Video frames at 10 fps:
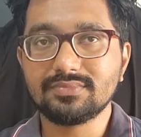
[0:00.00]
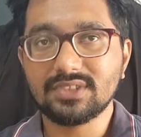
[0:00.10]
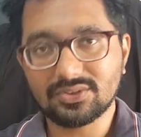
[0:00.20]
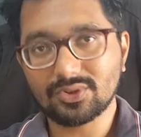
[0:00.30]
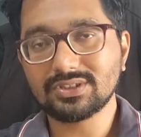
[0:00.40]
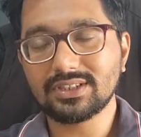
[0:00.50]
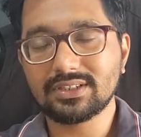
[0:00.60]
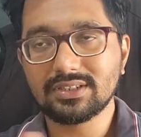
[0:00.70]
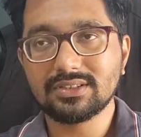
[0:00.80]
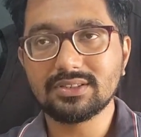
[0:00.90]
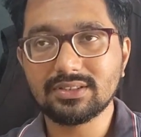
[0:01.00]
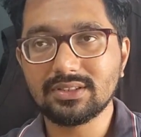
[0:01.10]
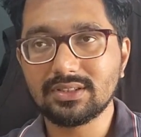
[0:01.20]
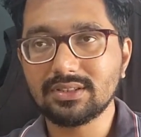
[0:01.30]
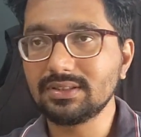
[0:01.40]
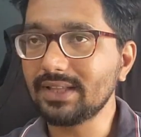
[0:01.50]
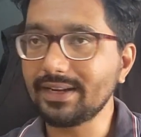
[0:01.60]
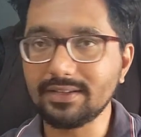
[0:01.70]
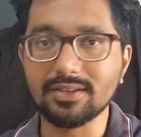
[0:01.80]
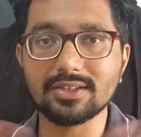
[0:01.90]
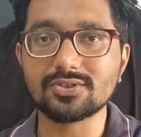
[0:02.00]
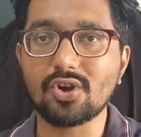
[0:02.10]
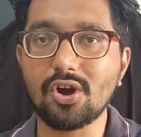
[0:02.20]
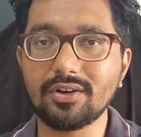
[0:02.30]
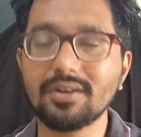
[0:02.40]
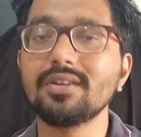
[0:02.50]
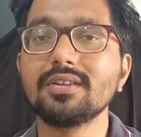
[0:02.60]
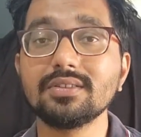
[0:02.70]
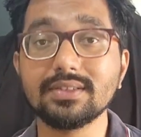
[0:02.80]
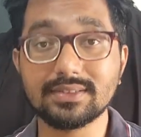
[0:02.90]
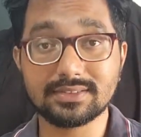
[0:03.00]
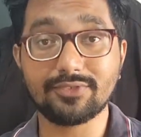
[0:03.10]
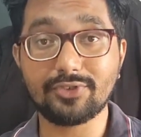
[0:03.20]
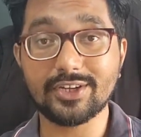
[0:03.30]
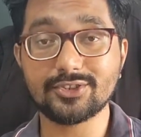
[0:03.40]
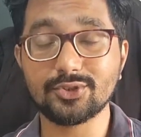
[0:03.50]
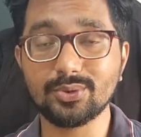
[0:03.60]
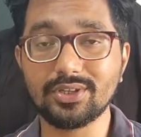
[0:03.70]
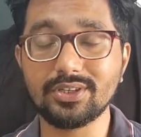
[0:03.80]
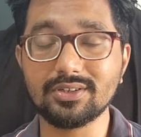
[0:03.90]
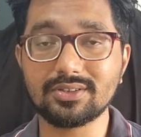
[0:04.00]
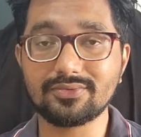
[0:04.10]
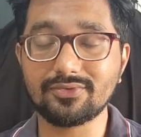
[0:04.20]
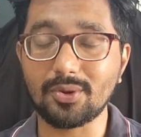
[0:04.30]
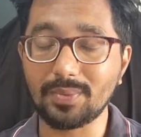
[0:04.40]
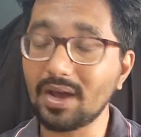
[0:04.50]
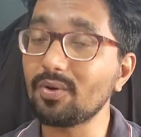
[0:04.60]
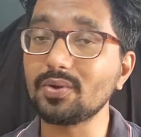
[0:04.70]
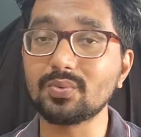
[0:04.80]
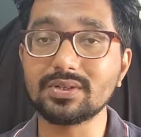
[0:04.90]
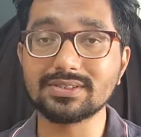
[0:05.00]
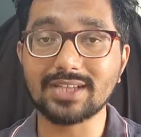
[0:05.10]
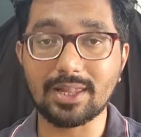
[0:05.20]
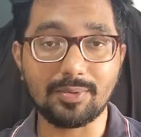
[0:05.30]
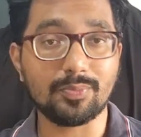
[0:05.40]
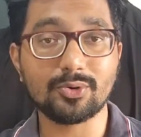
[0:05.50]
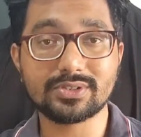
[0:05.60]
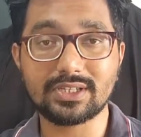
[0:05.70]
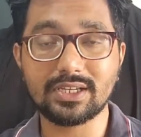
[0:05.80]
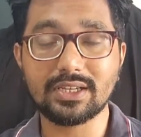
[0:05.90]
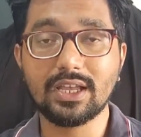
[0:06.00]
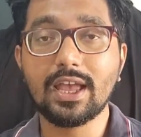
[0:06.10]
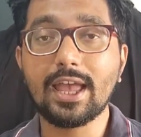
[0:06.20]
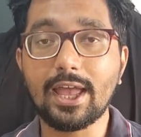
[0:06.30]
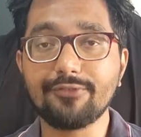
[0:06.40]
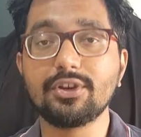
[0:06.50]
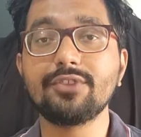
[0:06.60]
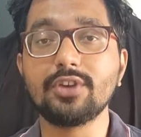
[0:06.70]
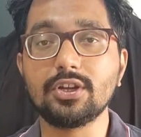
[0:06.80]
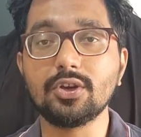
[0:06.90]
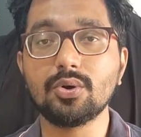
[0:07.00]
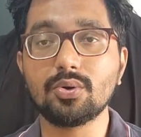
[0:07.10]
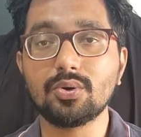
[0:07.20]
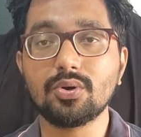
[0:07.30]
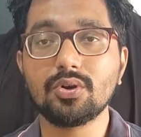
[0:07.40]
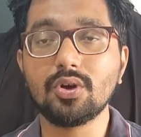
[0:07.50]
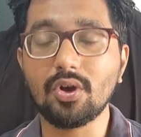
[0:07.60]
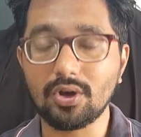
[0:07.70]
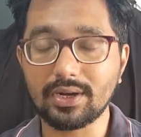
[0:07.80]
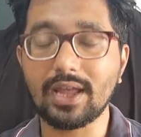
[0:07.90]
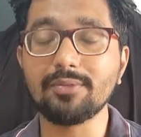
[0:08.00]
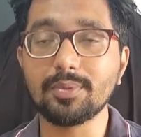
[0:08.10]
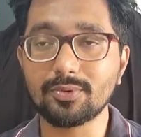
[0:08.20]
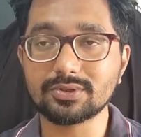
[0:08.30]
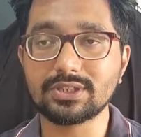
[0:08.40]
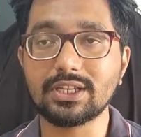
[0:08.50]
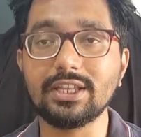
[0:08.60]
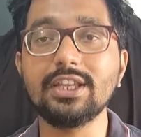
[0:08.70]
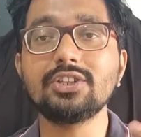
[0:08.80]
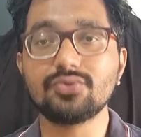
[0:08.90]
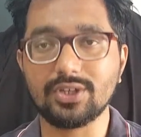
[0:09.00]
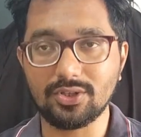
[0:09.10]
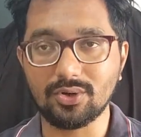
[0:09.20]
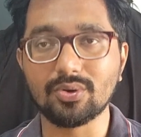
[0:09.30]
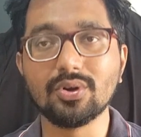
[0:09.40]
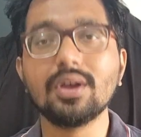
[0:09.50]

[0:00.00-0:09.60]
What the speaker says: this was it. That year is gone. This is a fresh new year. From now onwards, I'll be posting every video, or I'll be posting each video